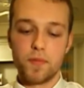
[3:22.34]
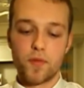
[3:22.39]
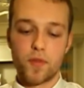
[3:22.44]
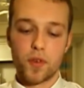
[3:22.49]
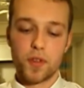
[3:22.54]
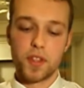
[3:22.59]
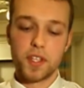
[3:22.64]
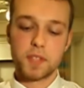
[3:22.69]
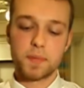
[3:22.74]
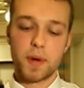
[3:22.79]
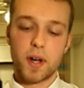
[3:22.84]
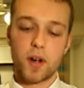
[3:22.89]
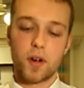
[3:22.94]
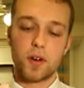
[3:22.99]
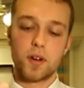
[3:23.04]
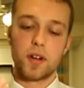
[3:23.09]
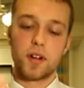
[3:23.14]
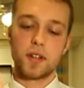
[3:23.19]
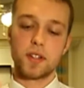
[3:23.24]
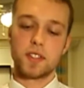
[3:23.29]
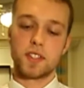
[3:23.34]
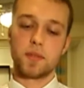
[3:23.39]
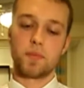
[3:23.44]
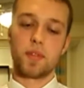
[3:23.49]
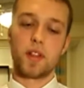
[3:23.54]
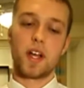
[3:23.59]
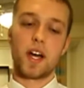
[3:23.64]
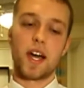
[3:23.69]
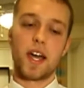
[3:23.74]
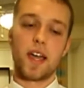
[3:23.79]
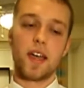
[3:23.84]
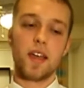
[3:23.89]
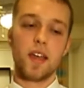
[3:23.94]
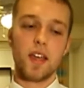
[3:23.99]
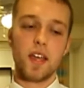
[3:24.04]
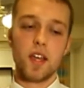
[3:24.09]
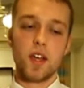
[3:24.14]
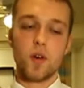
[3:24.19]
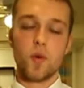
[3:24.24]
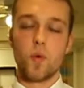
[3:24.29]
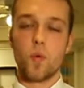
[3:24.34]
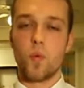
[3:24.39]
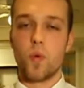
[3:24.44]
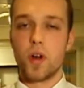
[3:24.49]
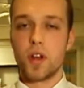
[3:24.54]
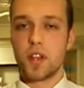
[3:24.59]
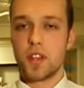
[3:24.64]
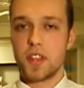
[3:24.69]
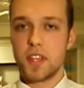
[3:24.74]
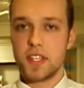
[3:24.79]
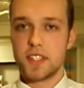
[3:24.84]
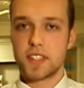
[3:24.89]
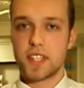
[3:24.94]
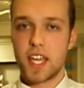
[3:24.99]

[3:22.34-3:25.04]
for this power supply, one of these